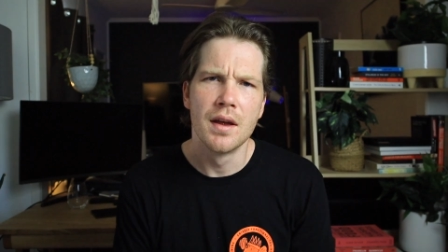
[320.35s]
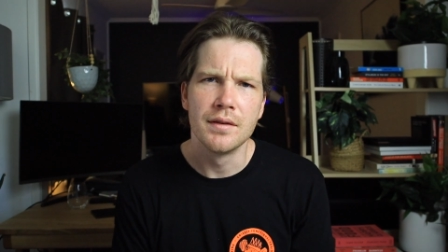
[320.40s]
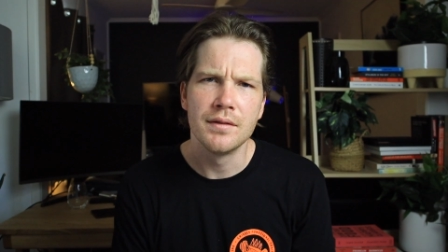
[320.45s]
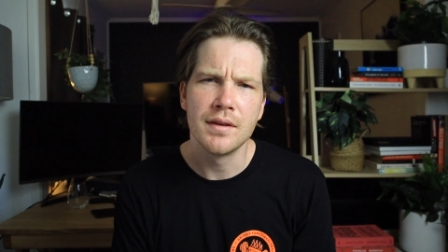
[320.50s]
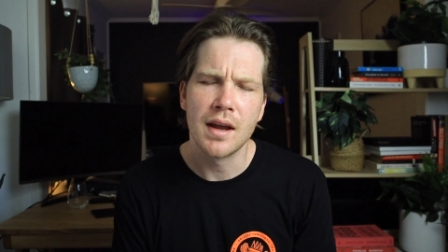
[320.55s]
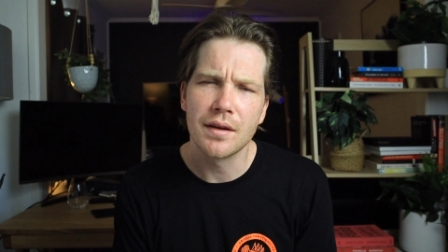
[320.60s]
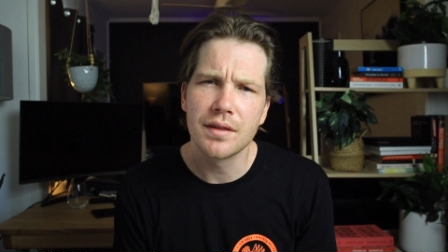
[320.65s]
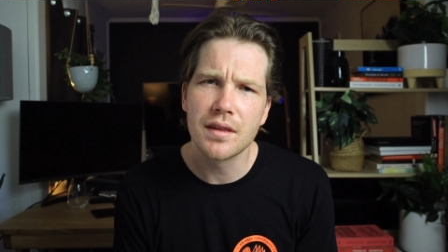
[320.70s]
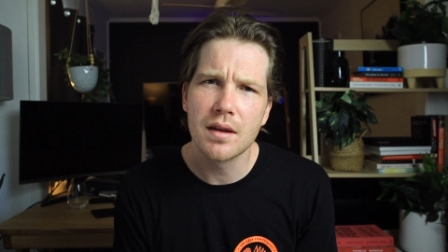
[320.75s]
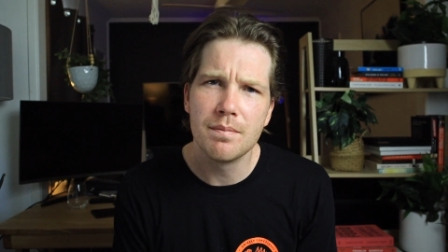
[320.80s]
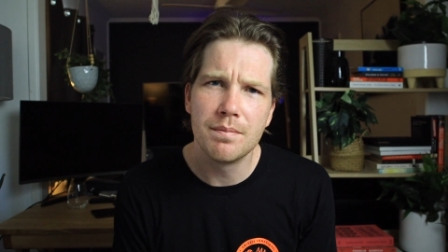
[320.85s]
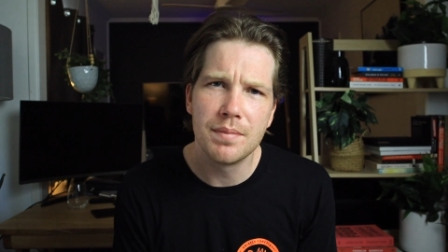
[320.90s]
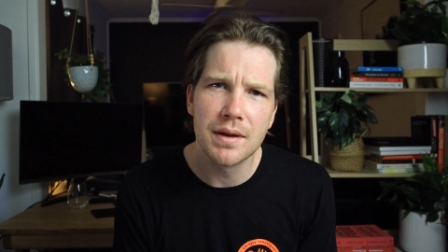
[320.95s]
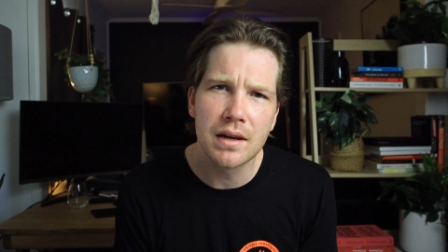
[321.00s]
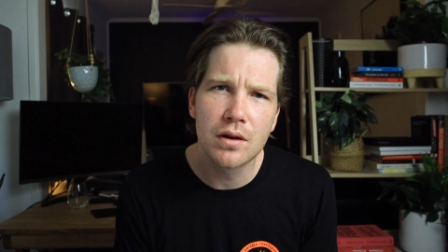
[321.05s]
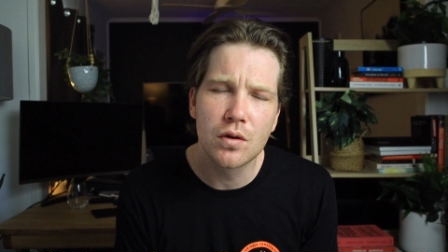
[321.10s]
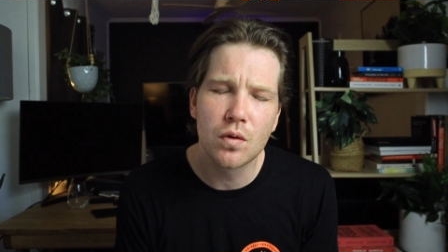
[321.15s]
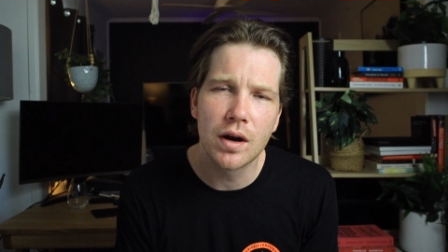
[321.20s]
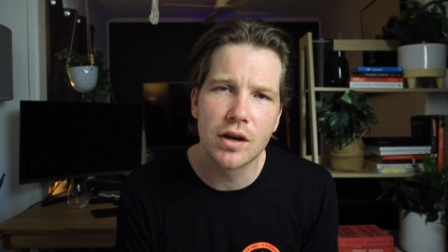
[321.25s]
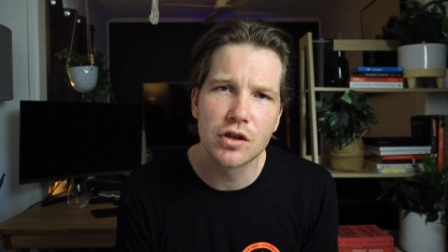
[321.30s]
Now, the
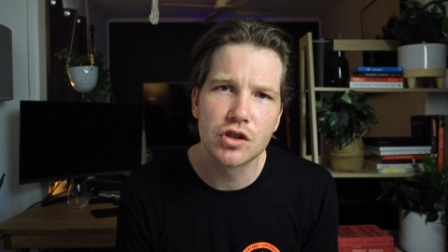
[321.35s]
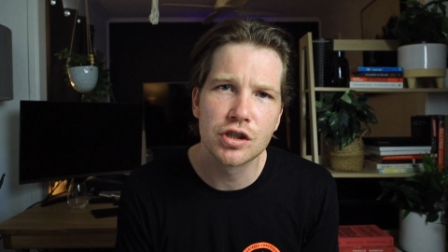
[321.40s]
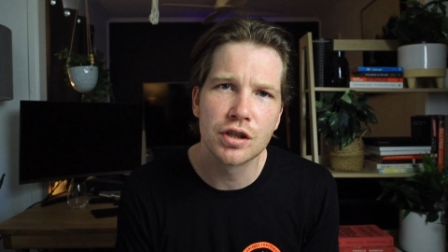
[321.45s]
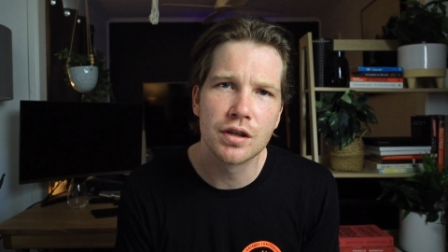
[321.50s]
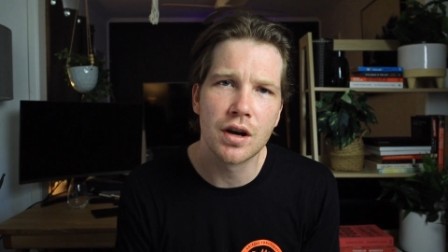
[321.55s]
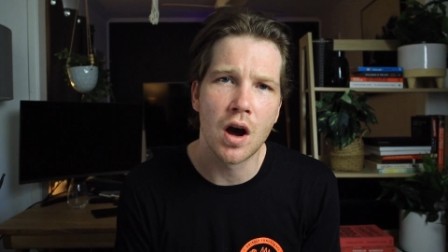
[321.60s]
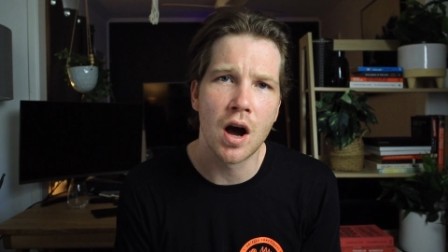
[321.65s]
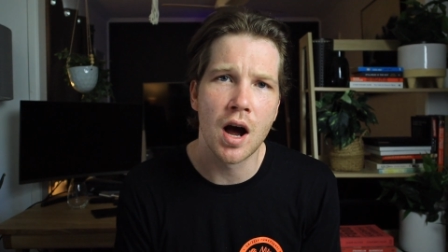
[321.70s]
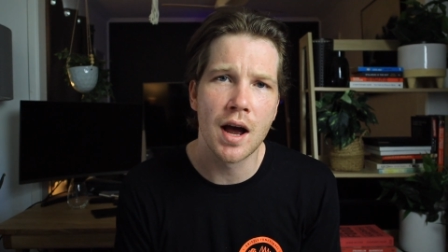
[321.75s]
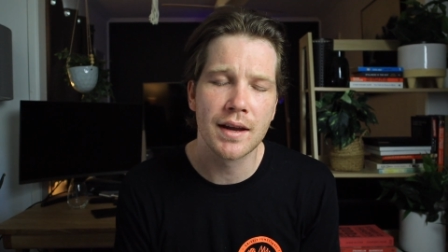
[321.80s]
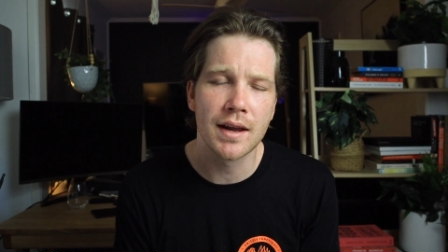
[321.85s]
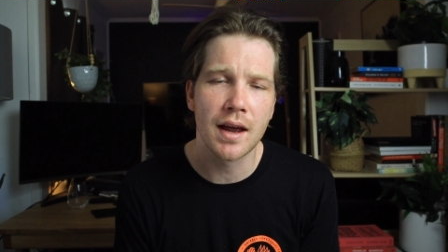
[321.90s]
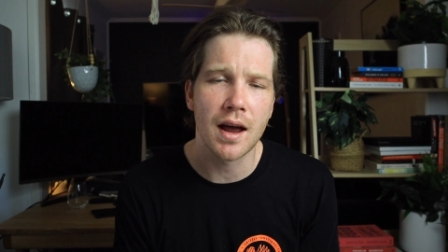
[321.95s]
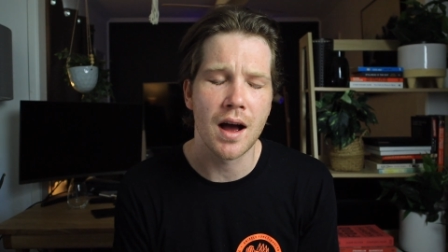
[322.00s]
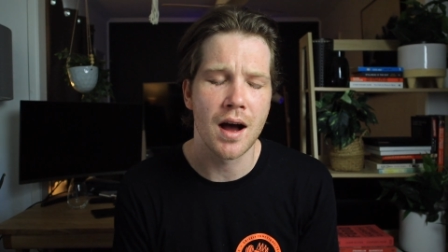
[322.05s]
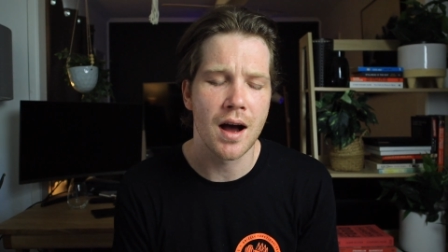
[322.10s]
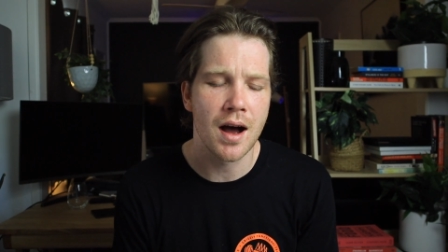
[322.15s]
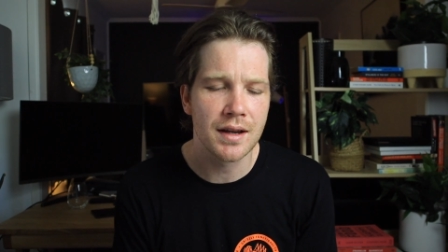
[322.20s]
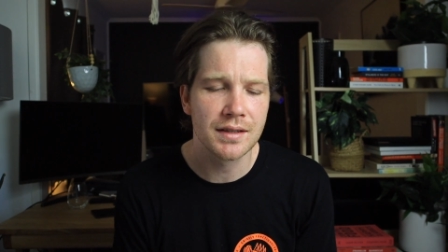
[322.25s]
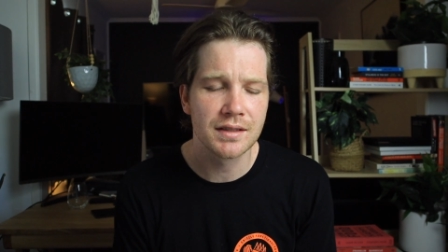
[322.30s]
big question I get
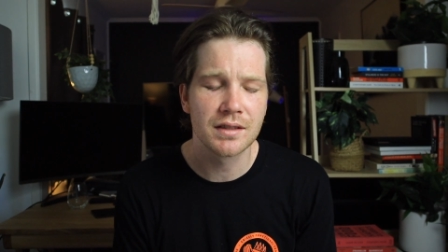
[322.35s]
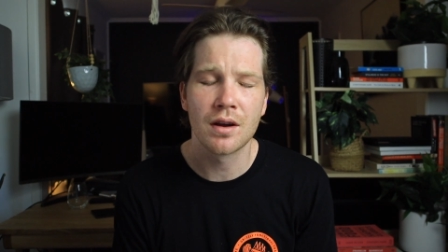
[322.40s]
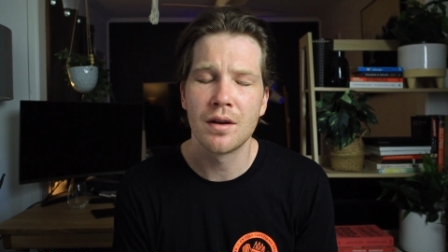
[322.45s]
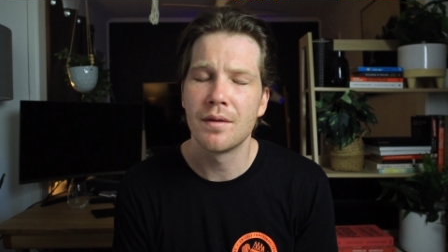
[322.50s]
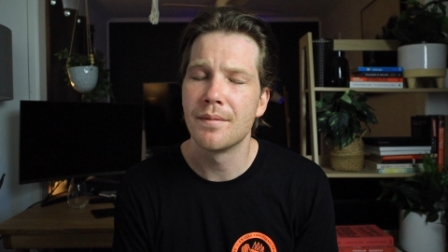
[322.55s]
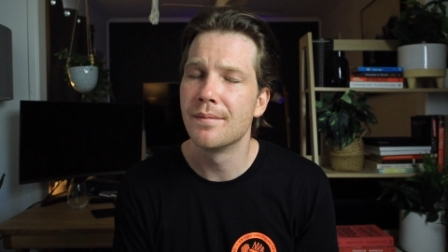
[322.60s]
asked